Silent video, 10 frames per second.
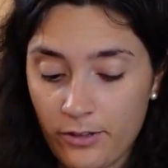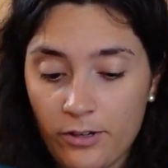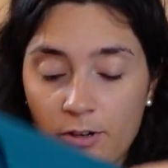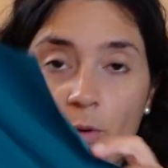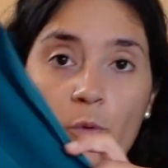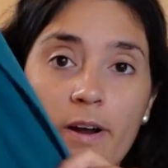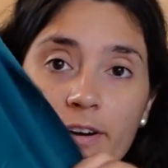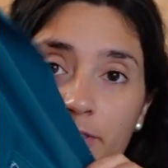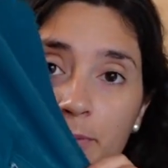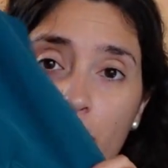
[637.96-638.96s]
done one
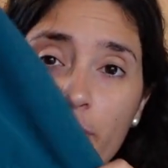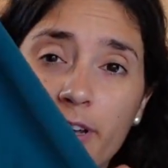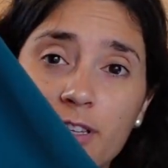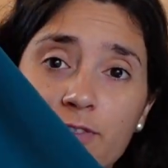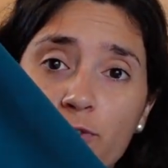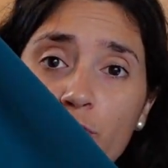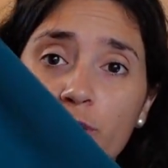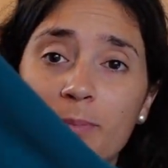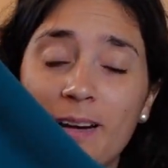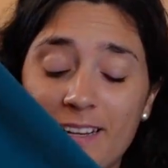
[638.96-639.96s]
of the pockets for the
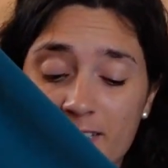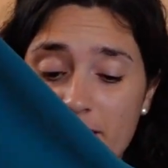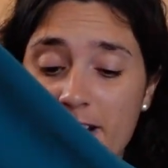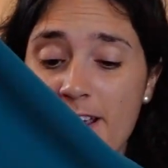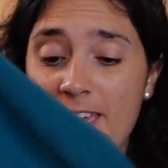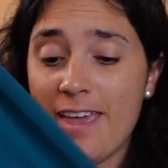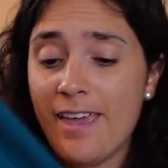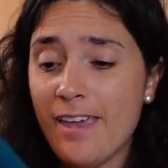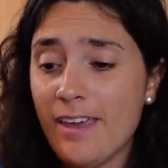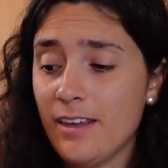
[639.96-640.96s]
blazer
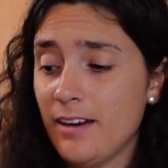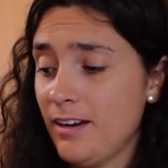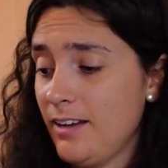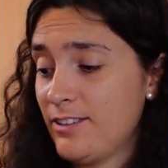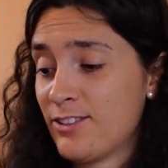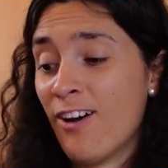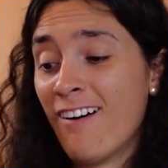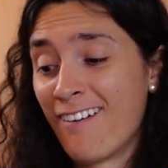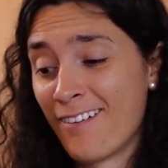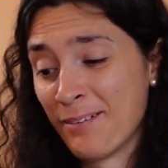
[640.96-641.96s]
and it's
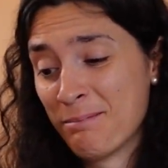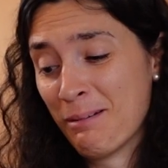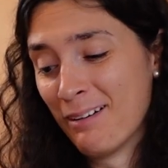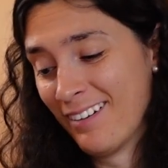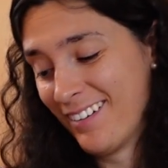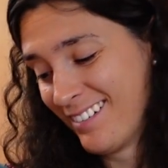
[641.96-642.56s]
horrible.